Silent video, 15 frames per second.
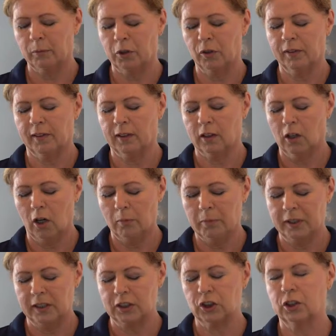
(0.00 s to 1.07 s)
using a
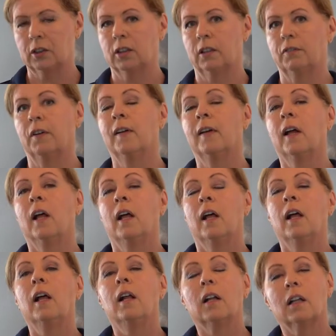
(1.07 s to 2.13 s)
combination of
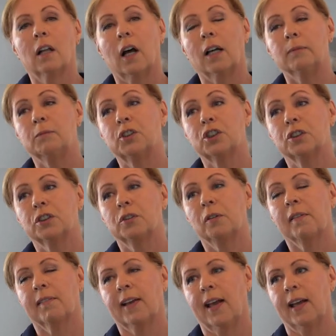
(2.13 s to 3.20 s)
lime
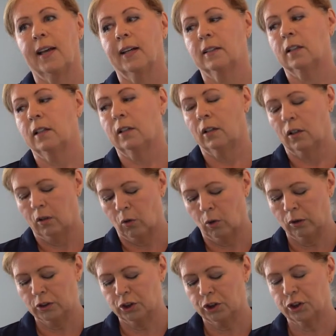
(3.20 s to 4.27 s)
juice and
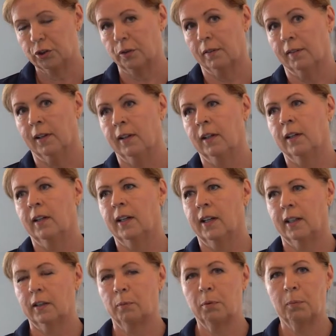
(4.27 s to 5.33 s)
orange juice,
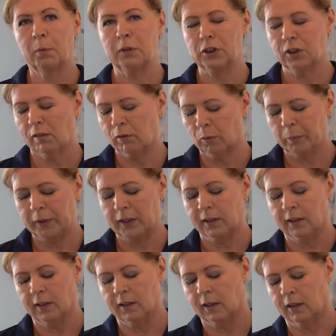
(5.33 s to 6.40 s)
and the proportions will be
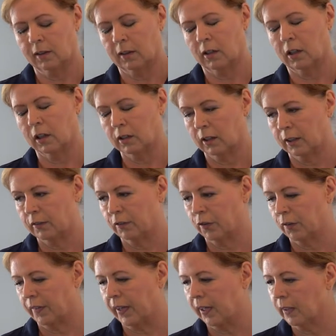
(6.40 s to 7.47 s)
online
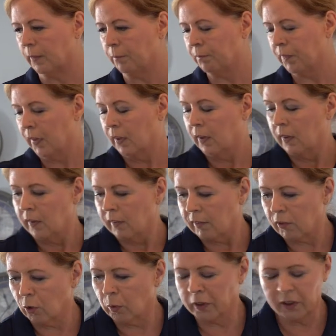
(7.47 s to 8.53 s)
for that.
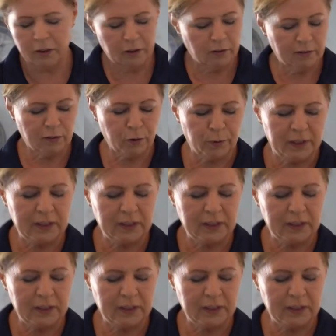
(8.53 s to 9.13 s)
So we're going to use 3